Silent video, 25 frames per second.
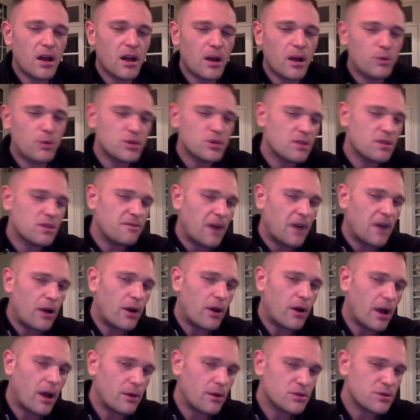was at the
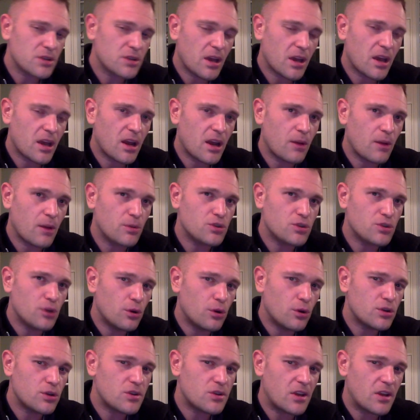firehouse and I was
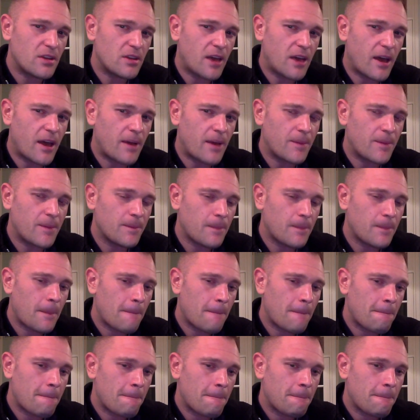noticing that
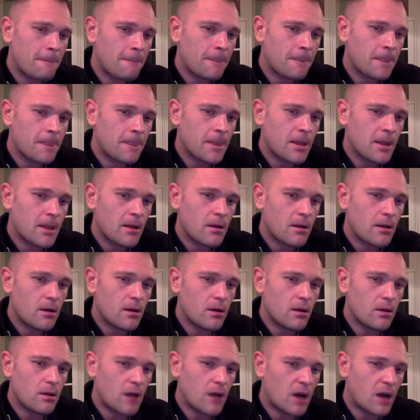
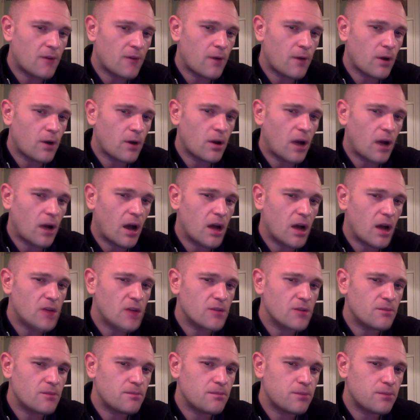a lot of our guys
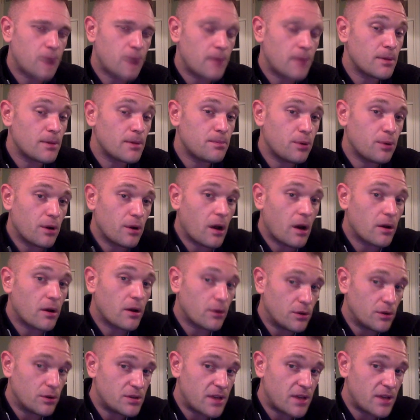have probably put on a
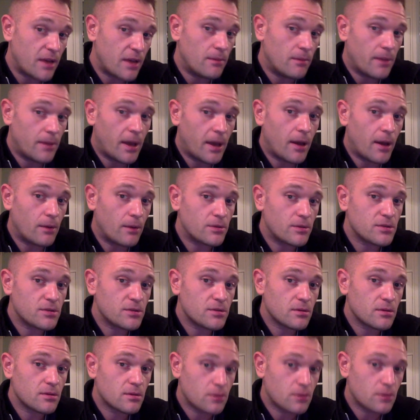good 10 pounds.
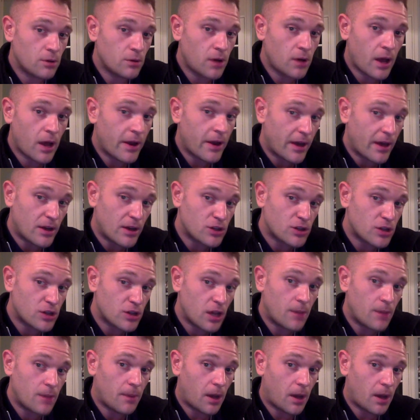They're not out of
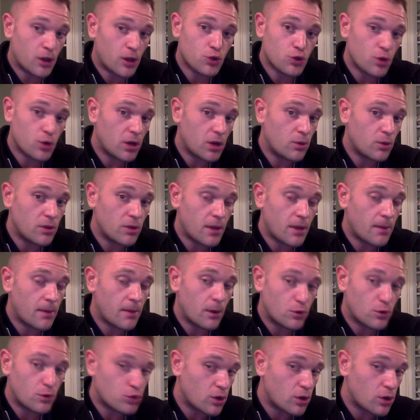shape. I trained with them.
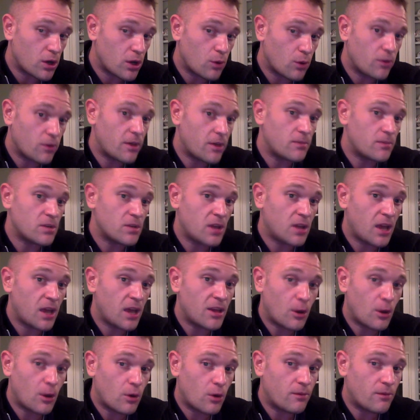I was training with them
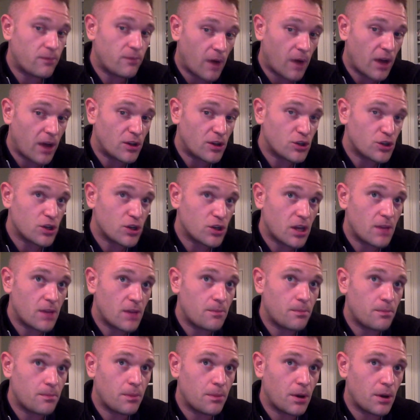today. They're in fine
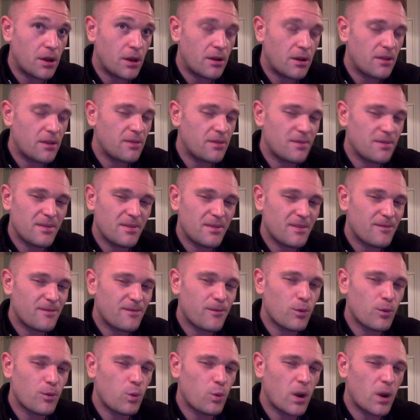shape. But
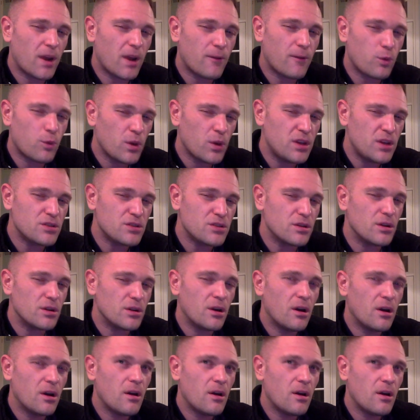for whatever reason,